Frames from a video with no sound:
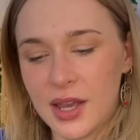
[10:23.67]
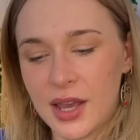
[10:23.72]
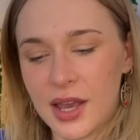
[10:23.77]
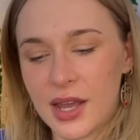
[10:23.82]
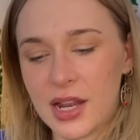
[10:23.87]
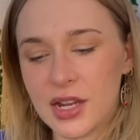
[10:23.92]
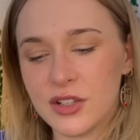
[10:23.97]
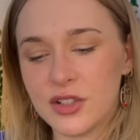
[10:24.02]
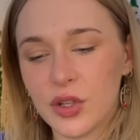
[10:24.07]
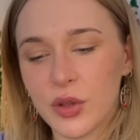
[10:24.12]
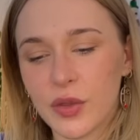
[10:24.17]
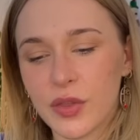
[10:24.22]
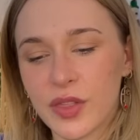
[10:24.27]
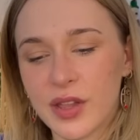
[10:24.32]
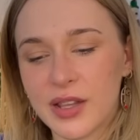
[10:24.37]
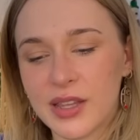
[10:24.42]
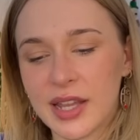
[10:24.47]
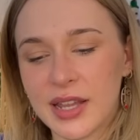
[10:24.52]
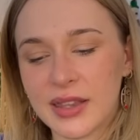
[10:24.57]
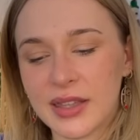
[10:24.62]
And I don't
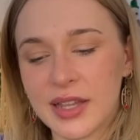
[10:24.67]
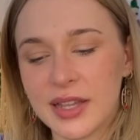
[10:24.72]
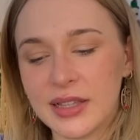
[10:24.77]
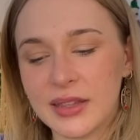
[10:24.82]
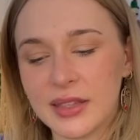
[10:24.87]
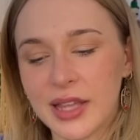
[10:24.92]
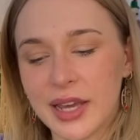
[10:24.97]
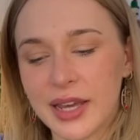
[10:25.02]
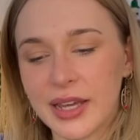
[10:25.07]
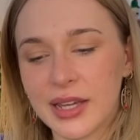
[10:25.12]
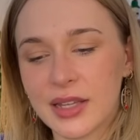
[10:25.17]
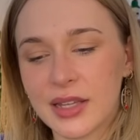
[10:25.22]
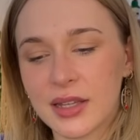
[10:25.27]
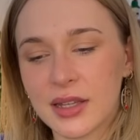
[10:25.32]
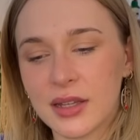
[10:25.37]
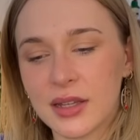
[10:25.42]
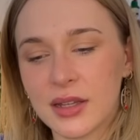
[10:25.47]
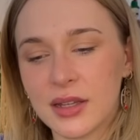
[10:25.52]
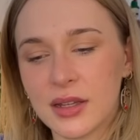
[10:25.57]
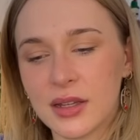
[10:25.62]
think that they like,
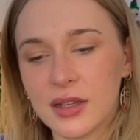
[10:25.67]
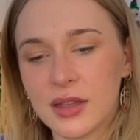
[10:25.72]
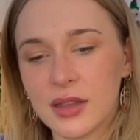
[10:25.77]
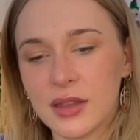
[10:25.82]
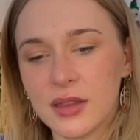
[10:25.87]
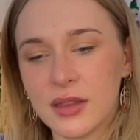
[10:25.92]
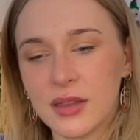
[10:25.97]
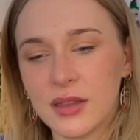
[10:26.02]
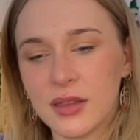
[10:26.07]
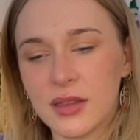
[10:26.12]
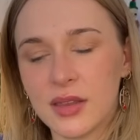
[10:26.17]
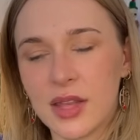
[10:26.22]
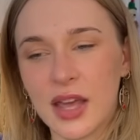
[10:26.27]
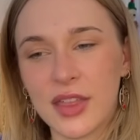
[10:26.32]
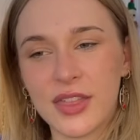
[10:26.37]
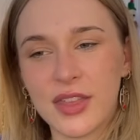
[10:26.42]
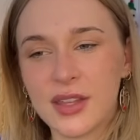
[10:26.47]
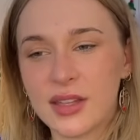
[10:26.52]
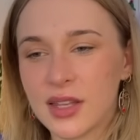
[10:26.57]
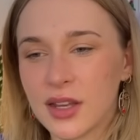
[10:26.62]
I
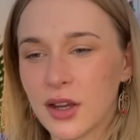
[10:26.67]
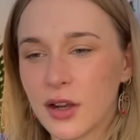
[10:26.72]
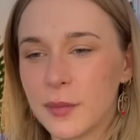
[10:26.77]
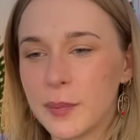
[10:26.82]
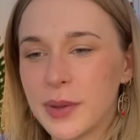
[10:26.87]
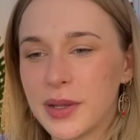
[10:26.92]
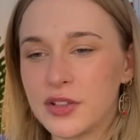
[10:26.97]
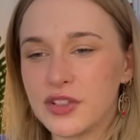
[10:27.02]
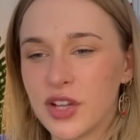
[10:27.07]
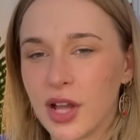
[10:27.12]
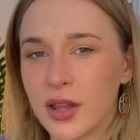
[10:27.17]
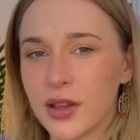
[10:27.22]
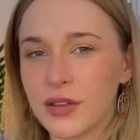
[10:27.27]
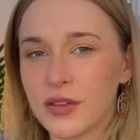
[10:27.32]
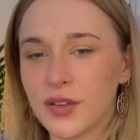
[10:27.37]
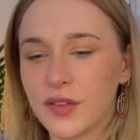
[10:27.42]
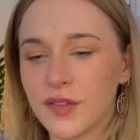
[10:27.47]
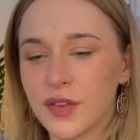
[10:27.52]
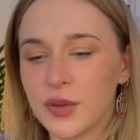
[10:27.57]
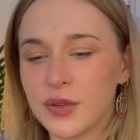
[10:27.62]
think they are a bit
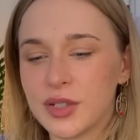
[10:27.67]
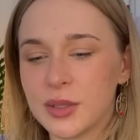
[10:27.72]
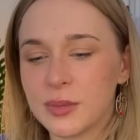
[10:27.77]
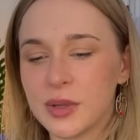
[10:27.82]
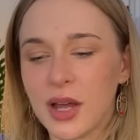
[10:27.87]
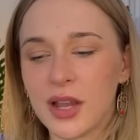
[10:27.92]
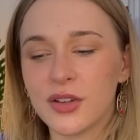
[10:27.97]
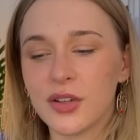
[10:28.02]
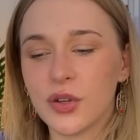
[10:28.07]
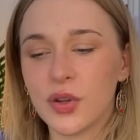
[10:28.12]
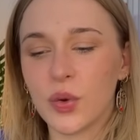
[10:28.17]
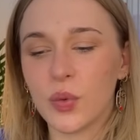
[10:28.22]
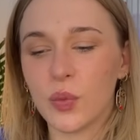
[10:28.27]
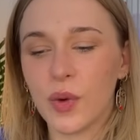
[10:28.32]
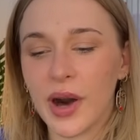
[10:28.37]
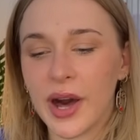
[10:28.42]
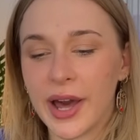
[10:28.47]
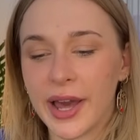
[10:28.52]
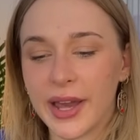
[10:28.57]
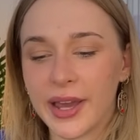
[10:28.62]
jealous of you deep down. I don't know
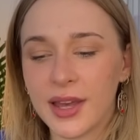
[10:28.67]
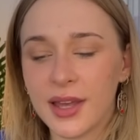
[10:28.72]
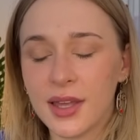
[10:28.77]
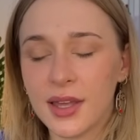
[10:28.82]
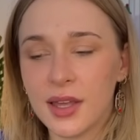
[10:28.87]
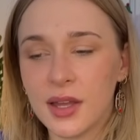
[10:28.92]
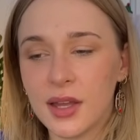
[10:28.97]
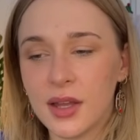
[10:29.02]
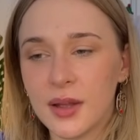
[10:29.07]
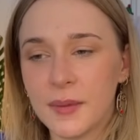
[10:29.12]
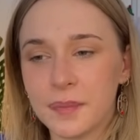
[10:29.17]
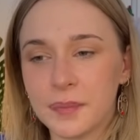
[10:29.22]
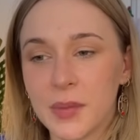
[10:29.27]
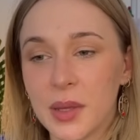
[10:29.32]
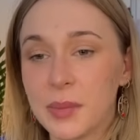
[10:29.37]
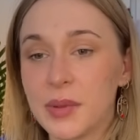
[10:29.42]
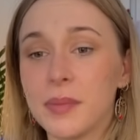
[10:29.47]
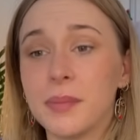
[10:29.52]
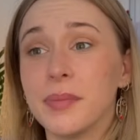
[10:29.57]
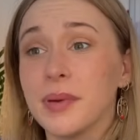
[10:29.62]
why.
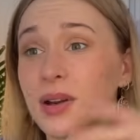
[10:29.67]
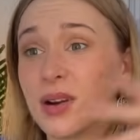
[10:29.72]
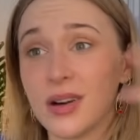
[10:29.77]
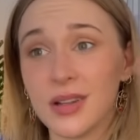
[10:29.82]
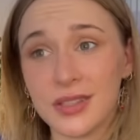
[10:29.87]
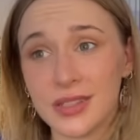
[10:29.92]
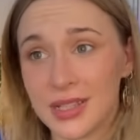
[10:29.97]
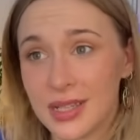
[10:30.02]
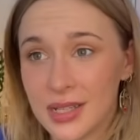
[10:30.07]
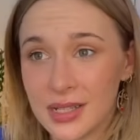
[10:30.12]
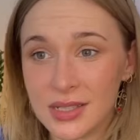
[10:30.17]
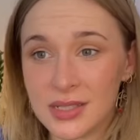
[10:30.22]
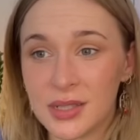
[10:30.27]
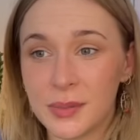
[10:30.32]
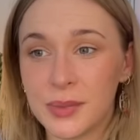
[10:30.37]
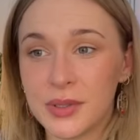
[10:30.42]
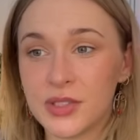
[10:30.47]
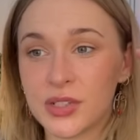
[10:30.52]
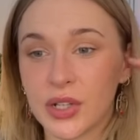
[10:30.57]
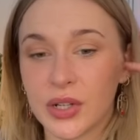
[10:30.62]
Maybe because it is the
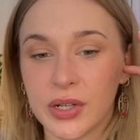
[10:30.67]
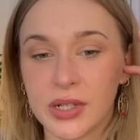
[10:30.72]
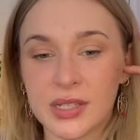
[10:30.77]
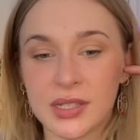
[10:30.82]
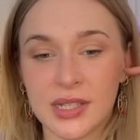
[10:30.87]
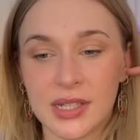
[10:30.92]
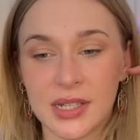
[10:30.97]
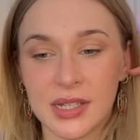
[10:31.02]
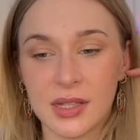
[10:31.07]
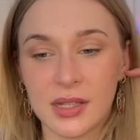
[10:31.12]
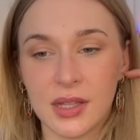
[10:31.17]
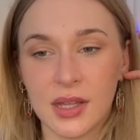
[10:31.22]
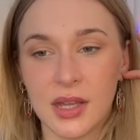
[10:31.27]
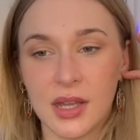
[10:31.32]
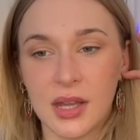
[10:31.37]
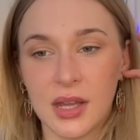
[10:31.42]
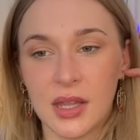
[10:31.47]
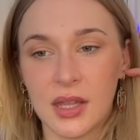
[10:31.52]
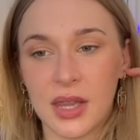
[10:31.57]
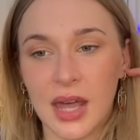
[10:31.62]
maturity.
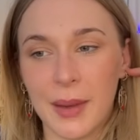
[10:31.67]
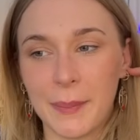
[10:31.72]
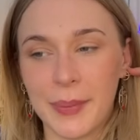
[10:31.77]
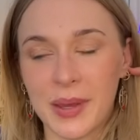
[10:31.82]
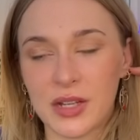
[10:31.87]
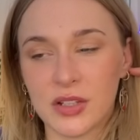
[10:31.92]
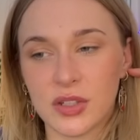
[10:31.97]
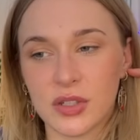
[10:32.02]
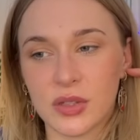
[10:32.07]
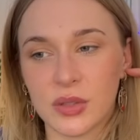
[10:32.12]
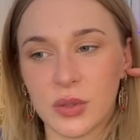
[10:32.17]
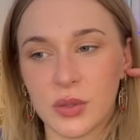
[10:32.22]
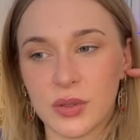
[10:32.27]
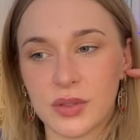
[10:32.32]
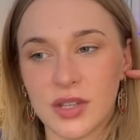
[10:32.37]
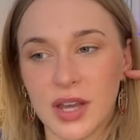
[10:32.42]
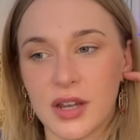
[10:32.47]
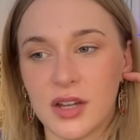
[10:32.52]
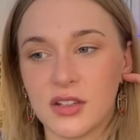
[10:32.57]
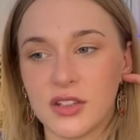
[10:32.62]
That Page of
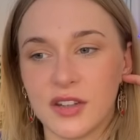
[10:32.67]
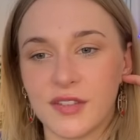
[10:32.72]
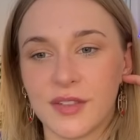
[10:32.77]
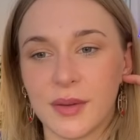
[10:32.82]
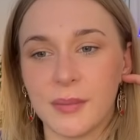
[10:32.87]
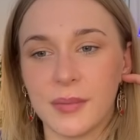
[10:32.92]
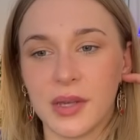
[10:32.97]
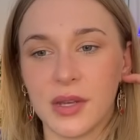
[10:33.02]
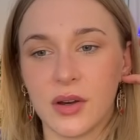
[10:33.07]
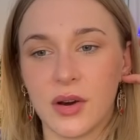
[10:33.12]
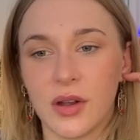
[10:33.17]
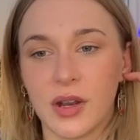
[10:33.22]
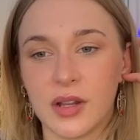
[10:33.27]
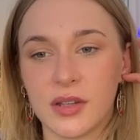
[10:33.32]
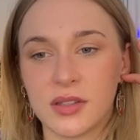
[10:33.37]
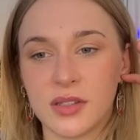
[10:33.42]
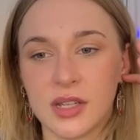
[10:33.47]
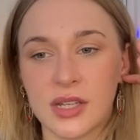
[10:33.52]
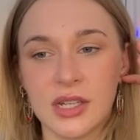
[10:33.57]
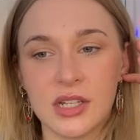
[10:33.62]
Swords energy, if I'm being
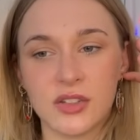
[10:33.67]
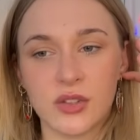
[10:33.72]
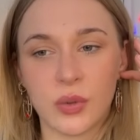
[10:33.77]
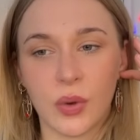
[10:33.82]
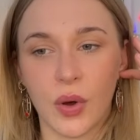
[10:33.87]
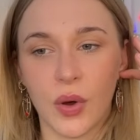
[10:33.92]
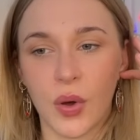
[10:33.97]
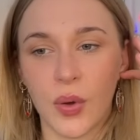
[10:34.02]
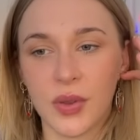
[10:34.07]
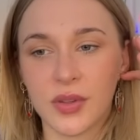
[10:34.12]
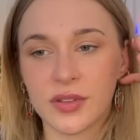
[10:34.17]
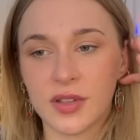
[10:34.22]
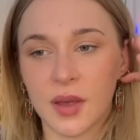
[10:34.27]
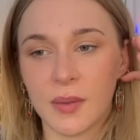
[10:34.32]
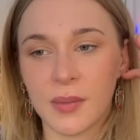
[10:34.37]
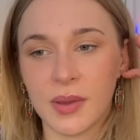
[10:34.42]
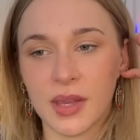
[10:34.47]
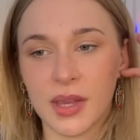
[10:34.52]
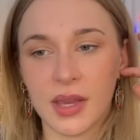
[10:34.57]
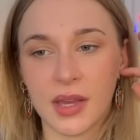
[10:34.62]
honest, the initial O is
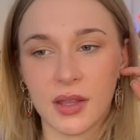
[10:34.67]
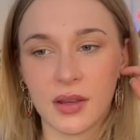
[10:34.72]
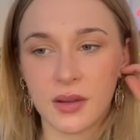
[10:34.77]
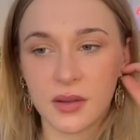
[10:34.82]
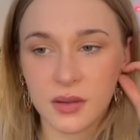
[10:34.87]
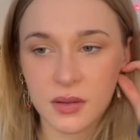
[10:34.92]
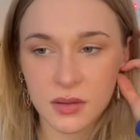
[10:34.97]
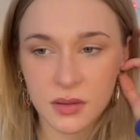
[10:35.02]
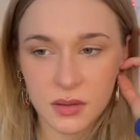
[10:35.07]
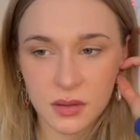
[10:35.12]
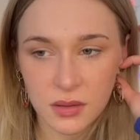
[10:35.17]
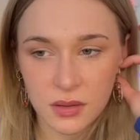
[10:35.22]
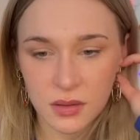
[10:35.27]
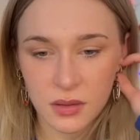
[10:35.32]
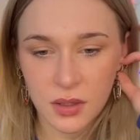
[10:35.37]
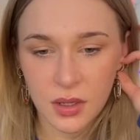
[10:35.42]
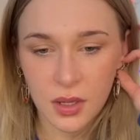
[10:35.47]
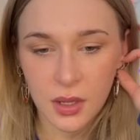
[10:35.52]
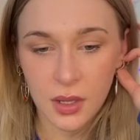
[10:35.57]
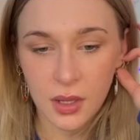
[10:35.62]
coming in
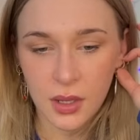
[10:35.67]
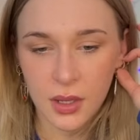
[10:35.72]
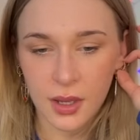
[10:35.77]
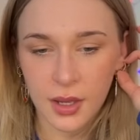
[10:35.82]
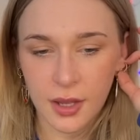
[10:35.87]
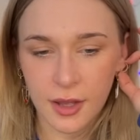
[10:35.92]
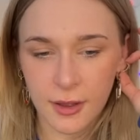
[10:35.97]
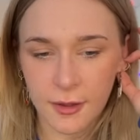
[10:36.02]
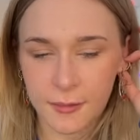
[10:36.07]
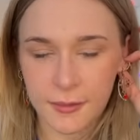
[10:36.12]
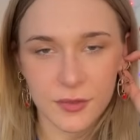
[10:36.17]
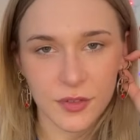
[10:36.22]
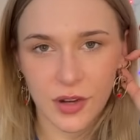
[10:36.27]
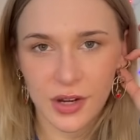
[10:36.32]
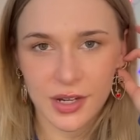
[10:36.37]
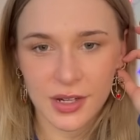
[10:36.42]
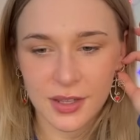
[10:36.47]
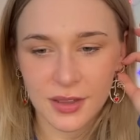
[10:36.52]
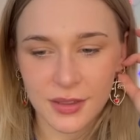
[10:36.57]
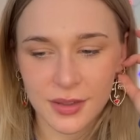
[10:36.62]
for
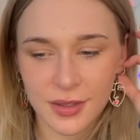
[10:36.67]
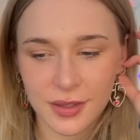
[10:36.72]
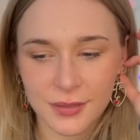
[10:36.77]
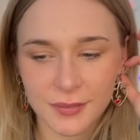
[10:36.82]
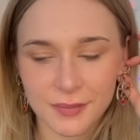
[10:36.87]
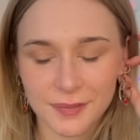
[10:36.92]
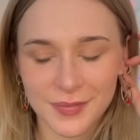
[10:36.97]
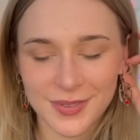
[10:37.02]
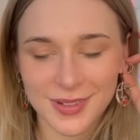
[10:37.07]
anything.